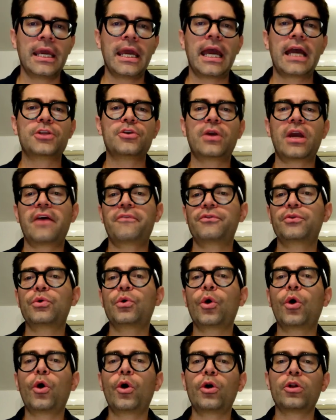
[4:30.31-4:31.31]
And you have to
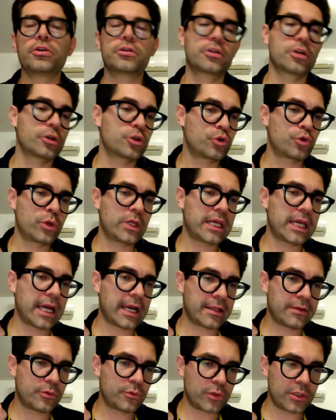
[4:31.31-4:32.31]
hold
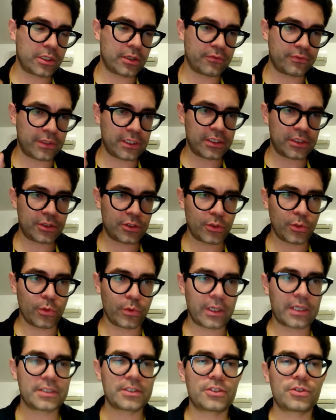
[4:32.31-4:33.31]
300 of these
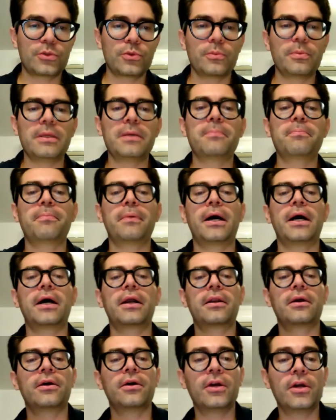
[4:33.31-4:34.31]
tokens to be
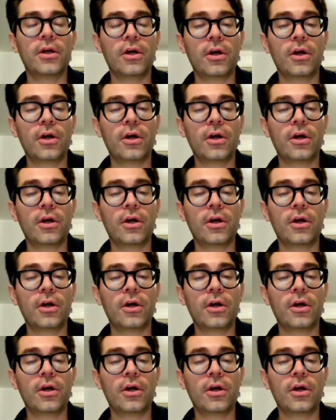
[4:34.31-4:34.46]
part